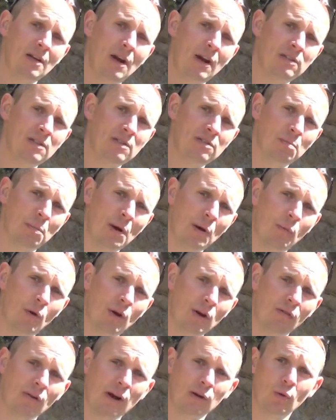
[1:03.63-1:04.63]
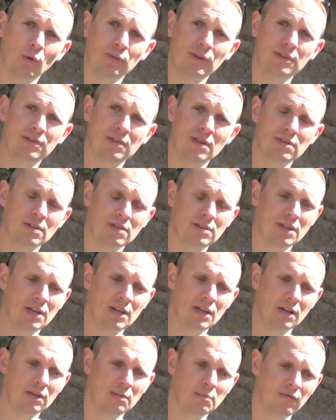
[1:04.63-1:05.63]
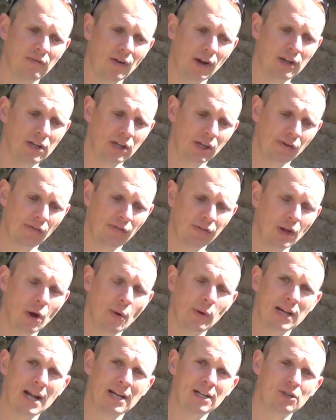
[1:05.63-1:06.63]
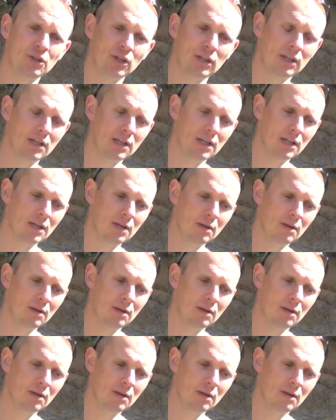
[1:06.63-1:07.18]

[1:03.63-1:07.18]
nicely to my work around authenticity and finding your flow and energy,